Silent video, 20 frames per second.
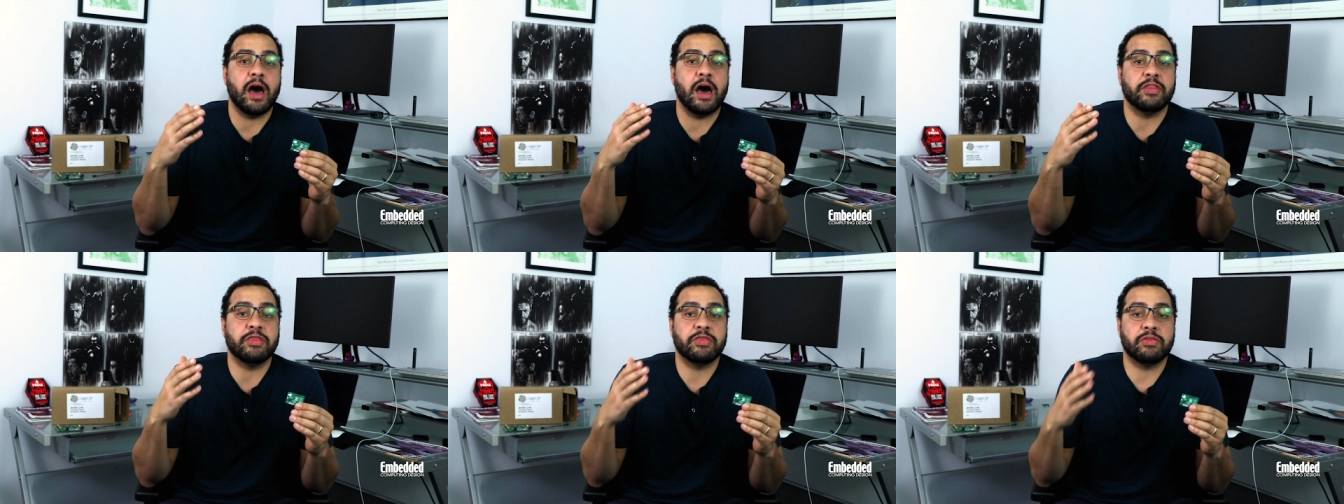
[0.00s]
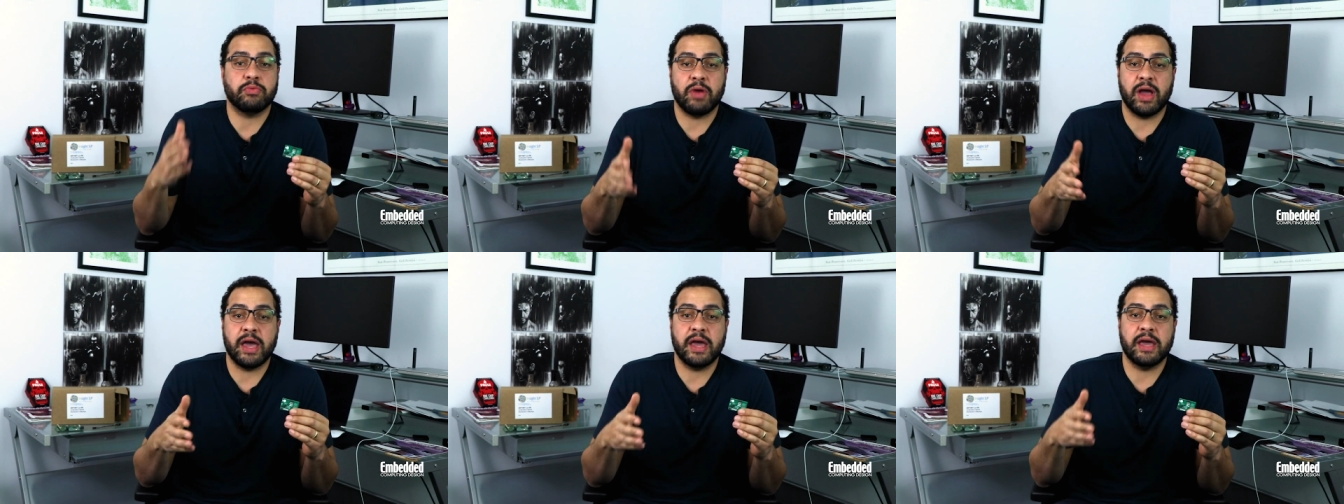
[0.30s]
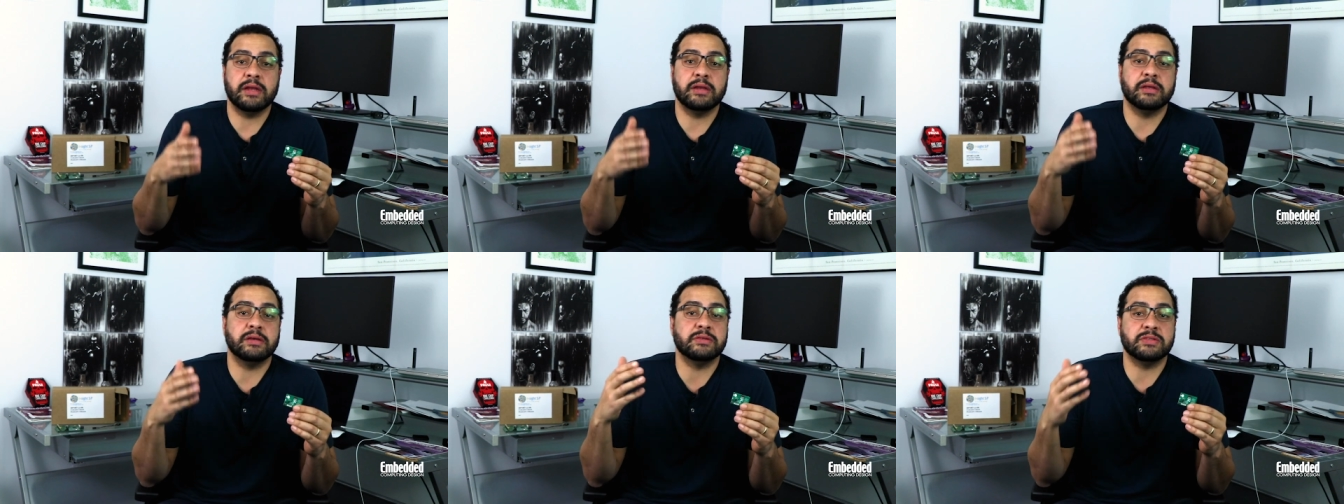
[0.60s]

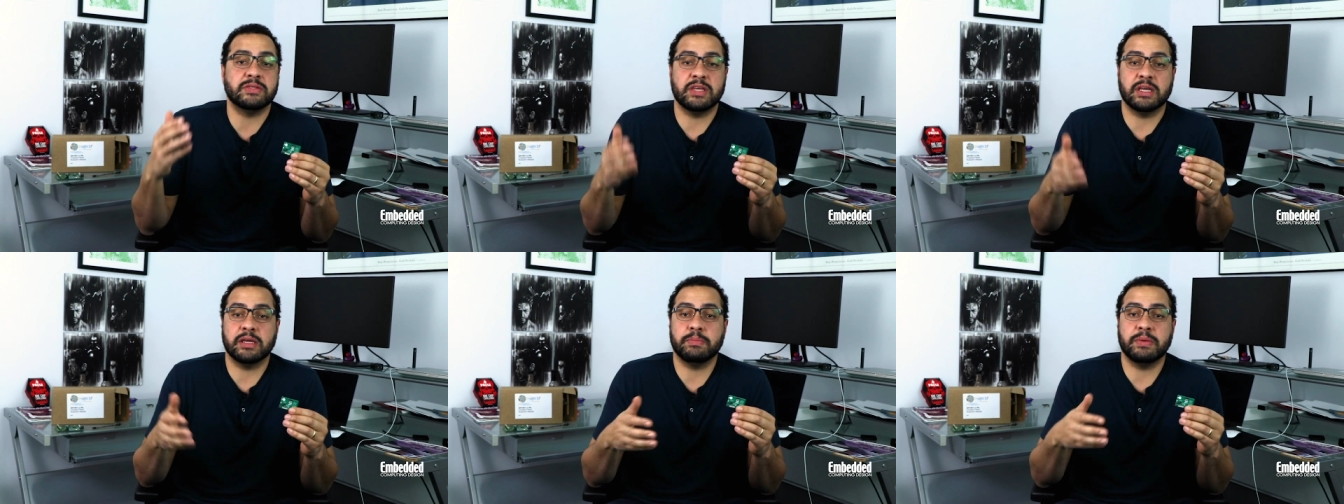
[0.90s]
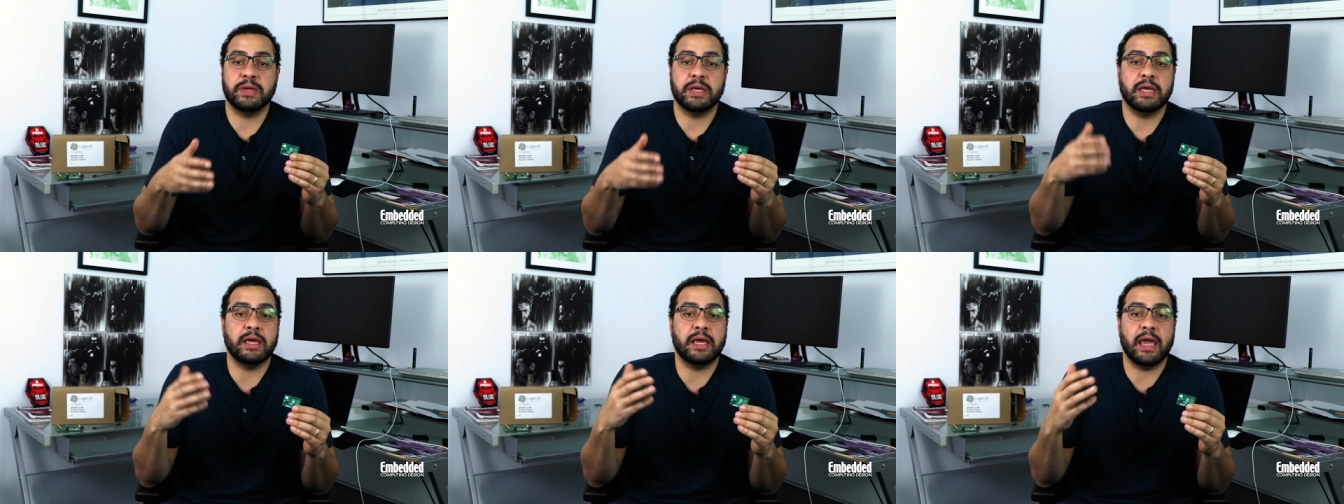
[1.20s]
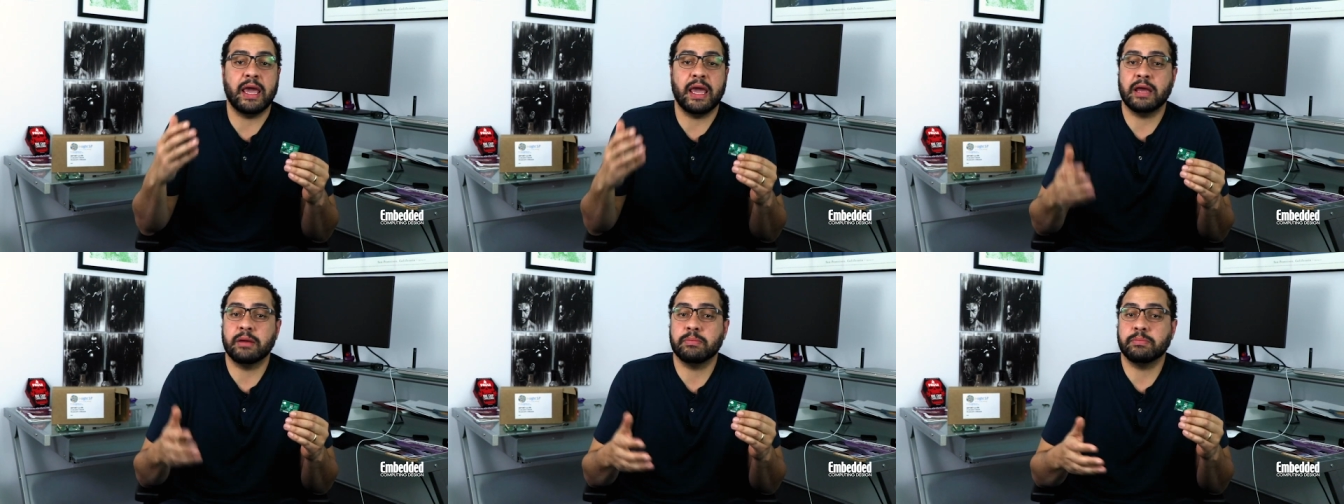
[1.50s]
Thread,
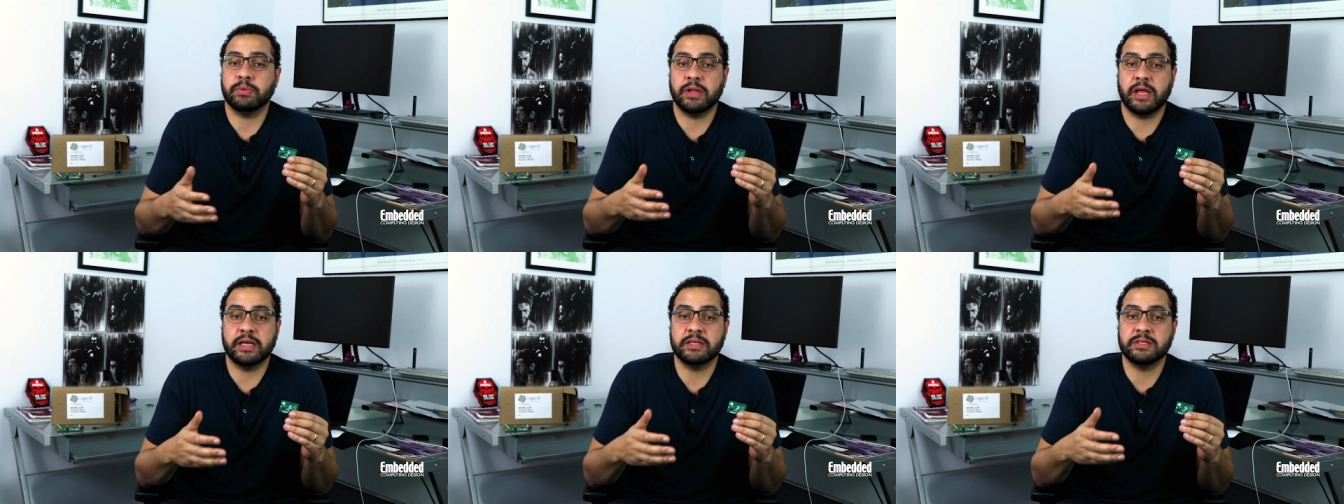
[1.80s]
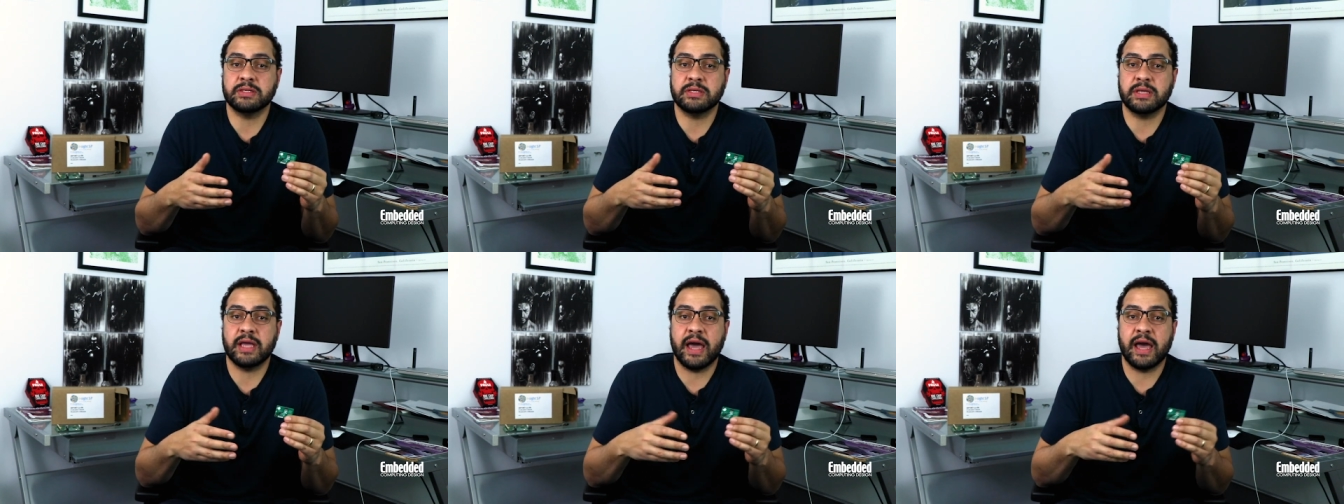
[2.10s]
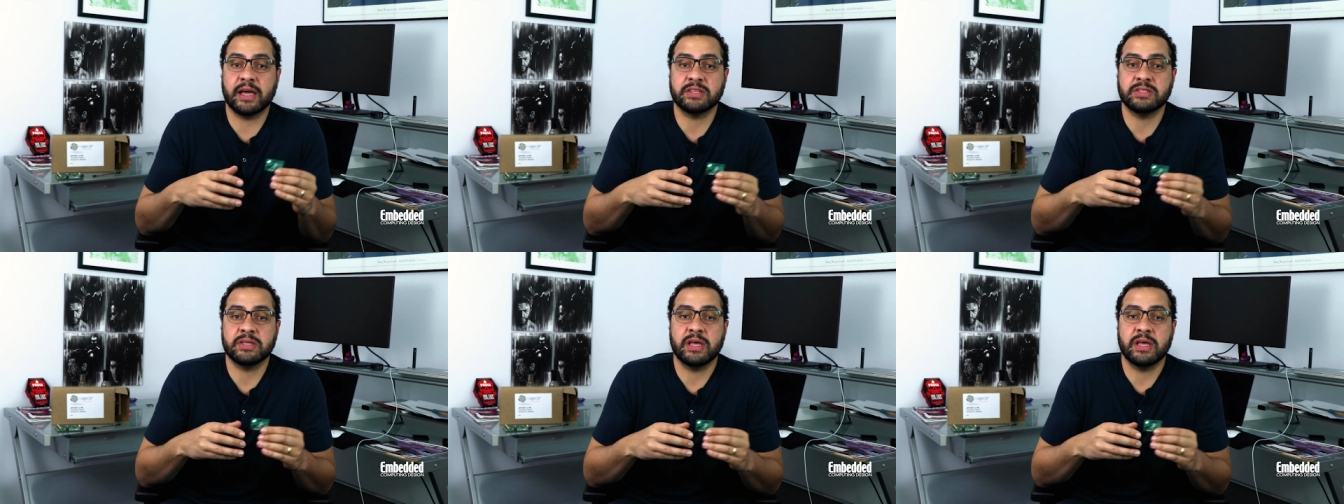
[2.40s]
Zigbee, ANT+ stacks,